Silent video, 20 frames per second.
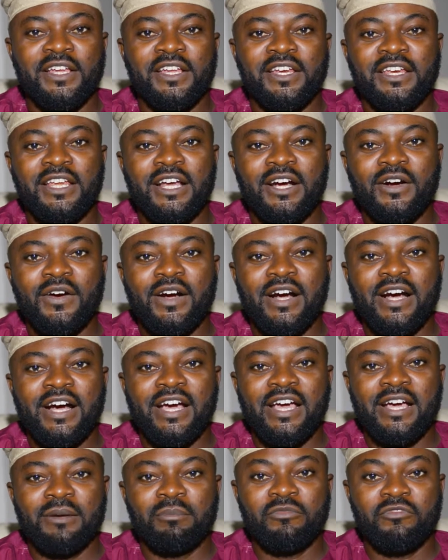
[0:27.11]
Now,
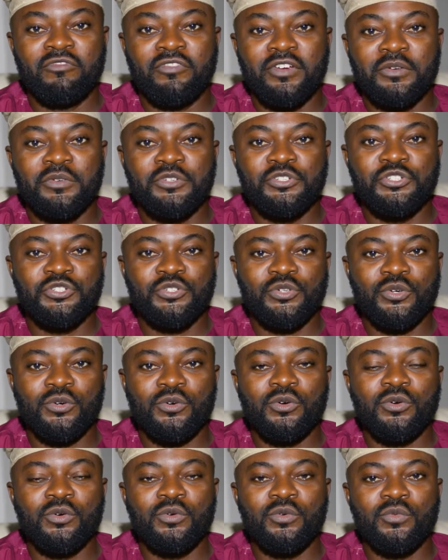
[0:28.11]
I am very
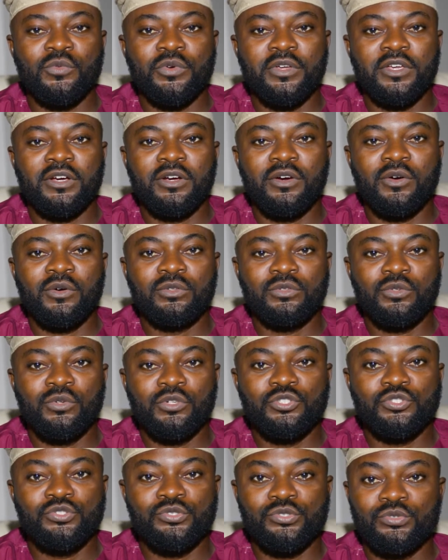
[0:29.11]
sure we are all
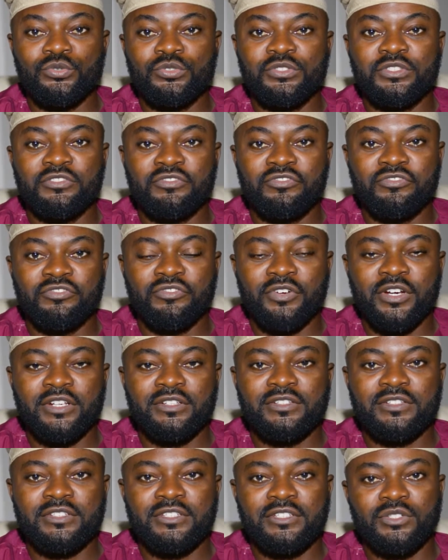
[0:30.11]
going through
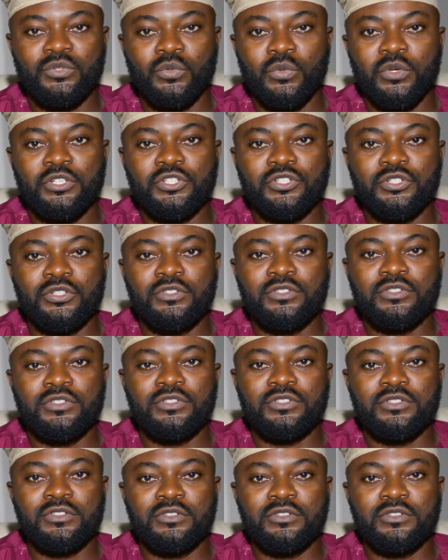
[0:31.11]
different situations,